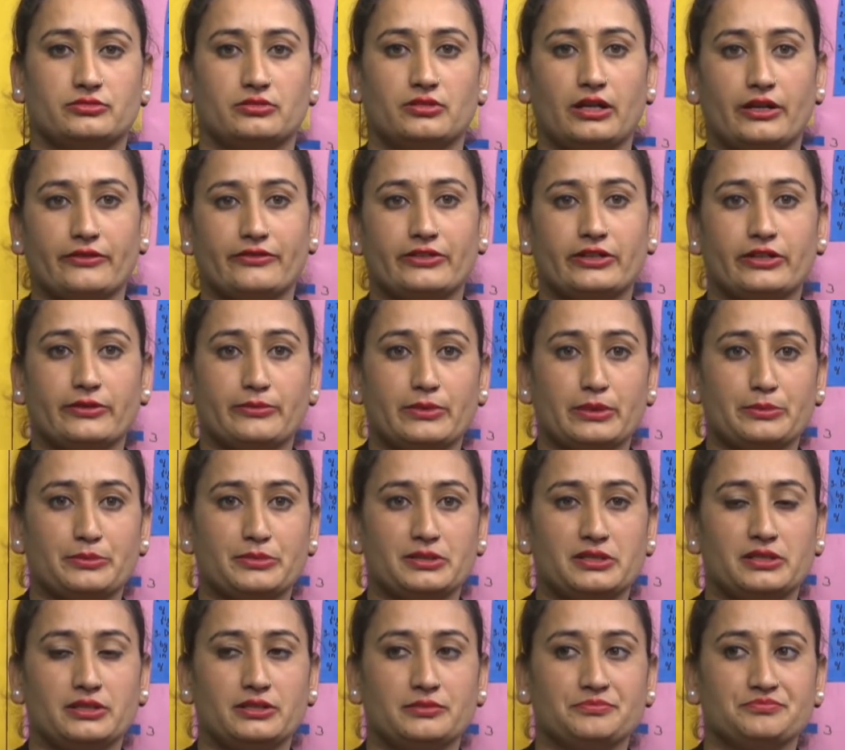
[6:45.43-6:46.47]
Have you
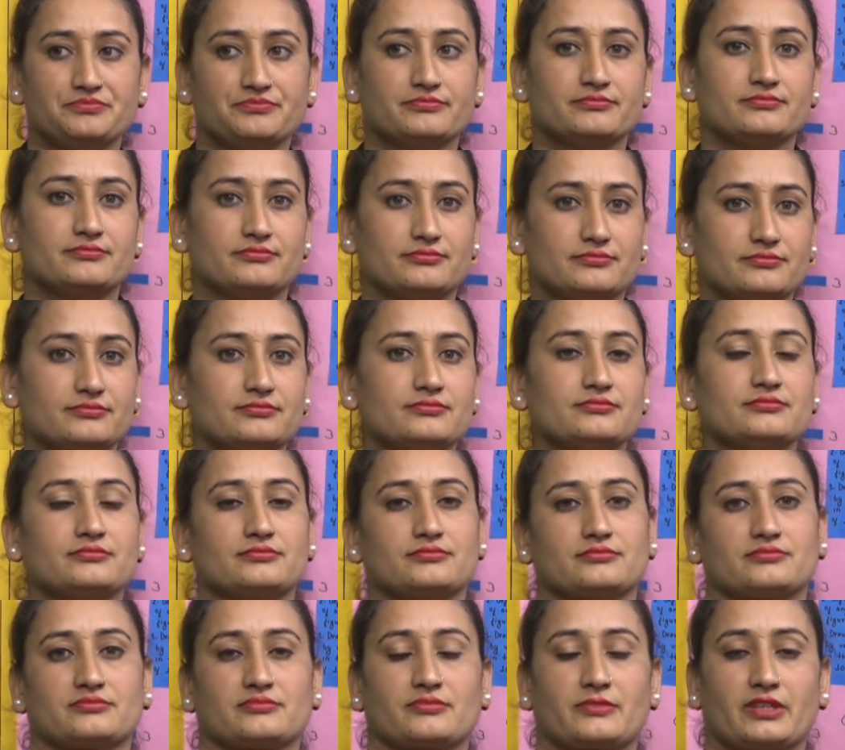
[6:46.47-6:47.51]

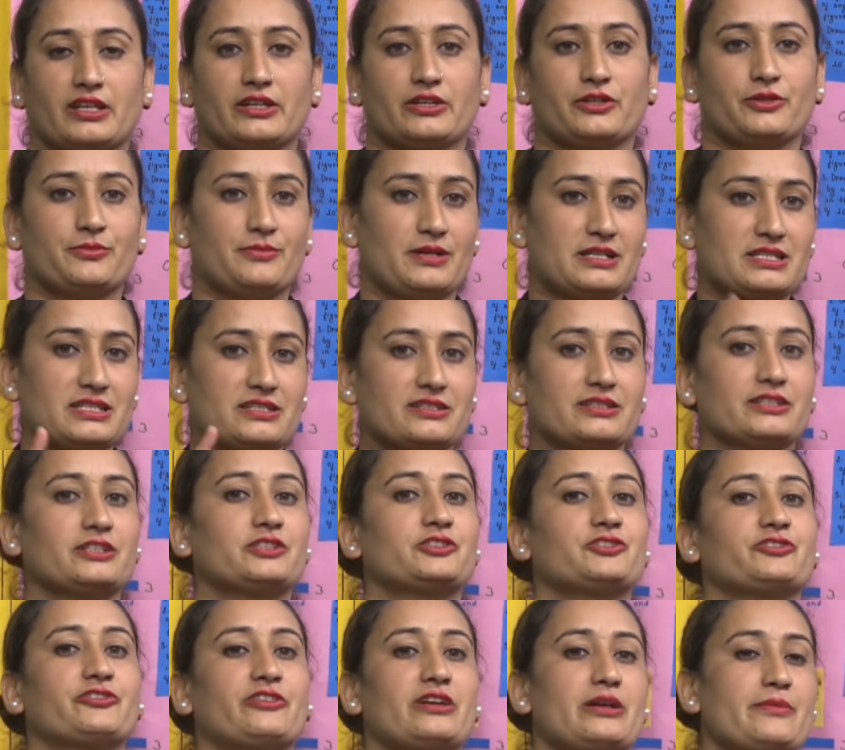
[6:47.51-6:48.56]
remembered? You must need
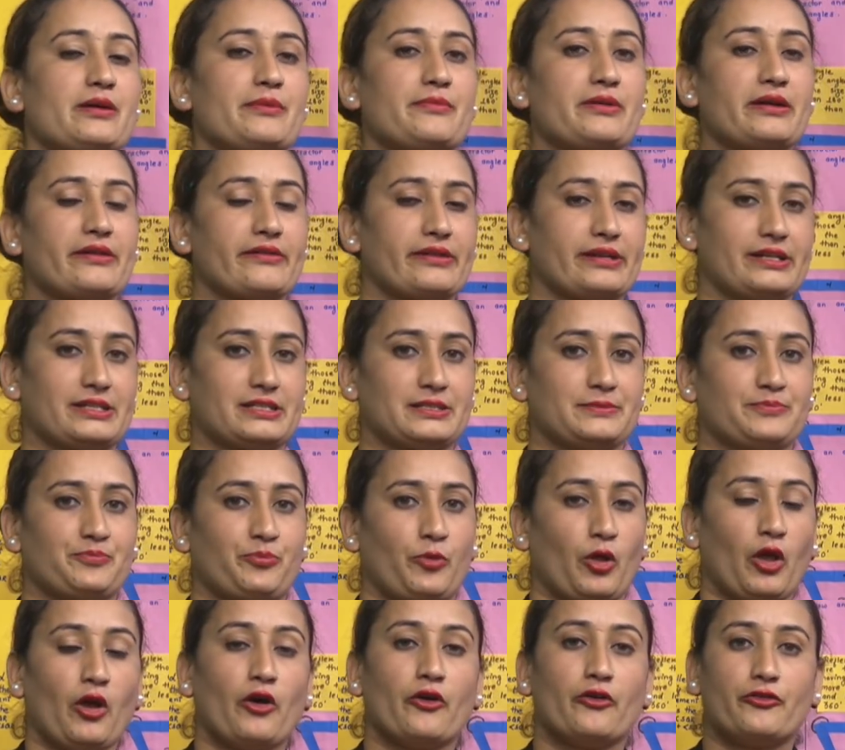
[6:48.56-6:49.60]
to remember it.
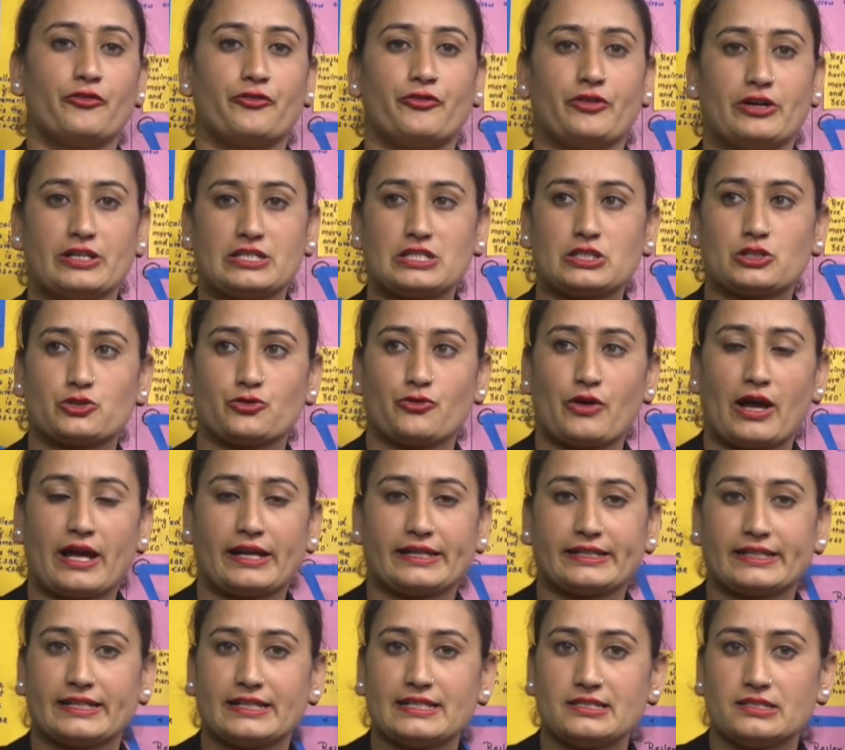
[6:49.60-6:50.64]
First one
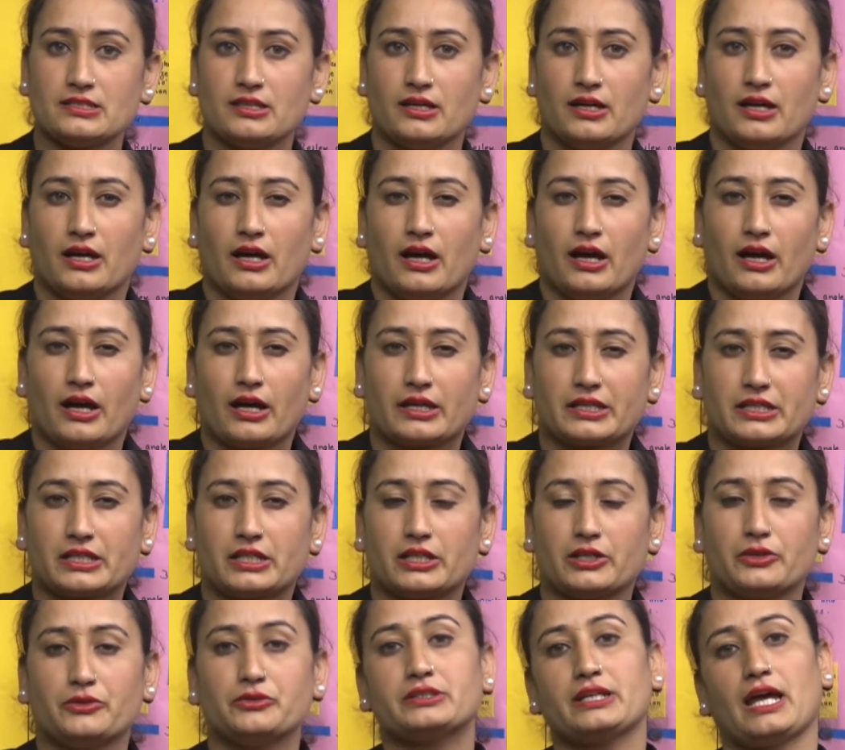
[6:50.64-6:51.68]
is
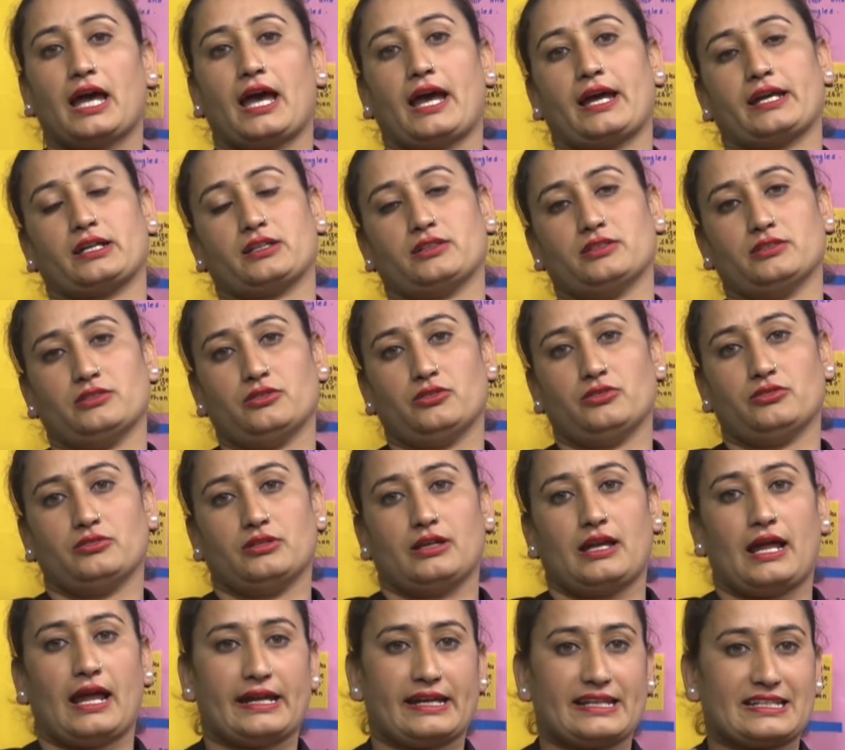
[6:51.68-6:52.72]
acute angle
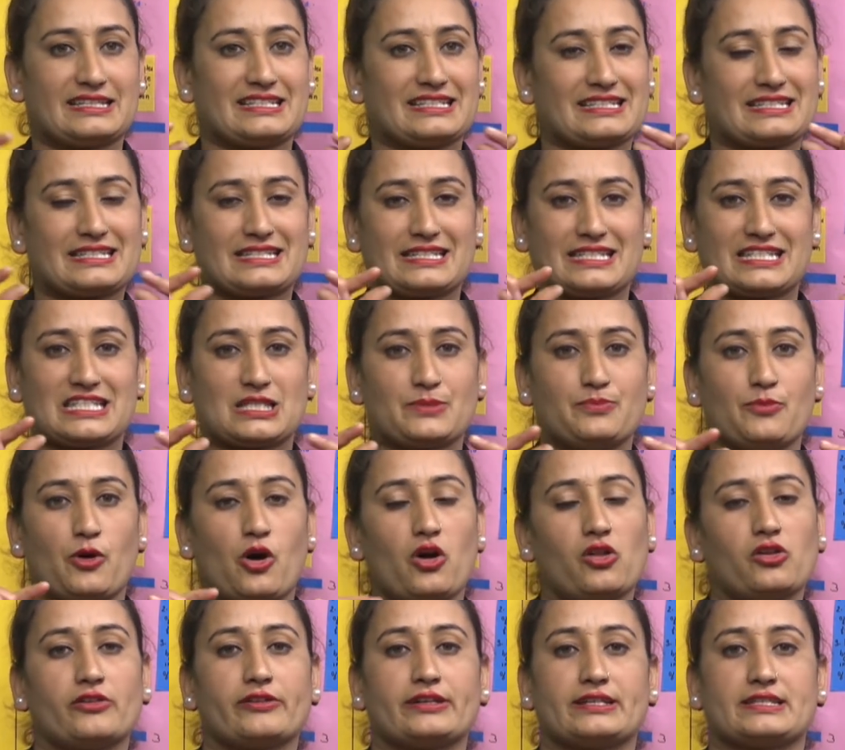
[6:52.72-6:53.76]
and it is
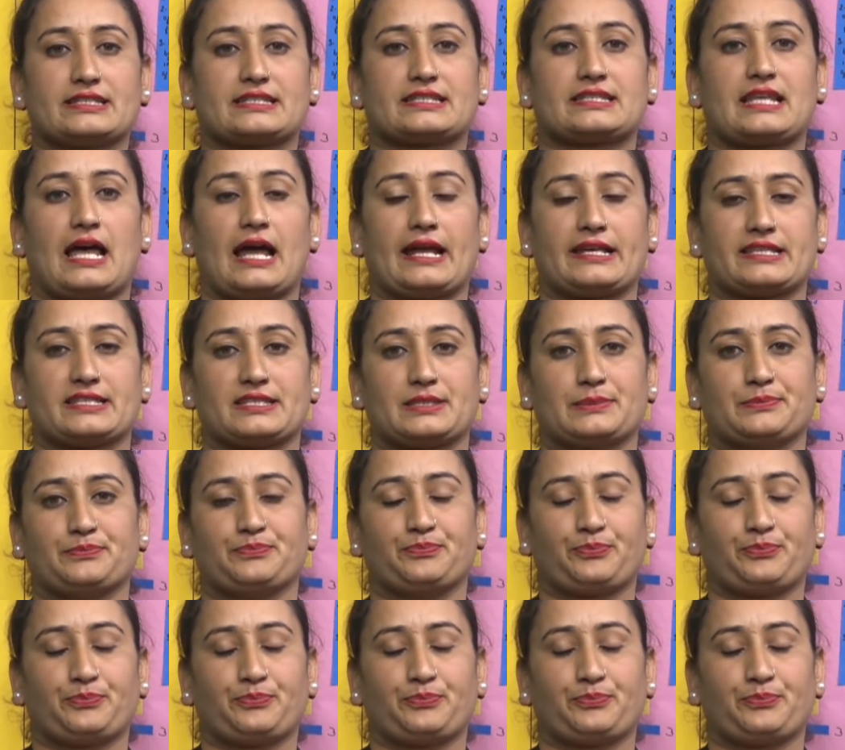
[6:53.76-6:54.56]
smaller in size.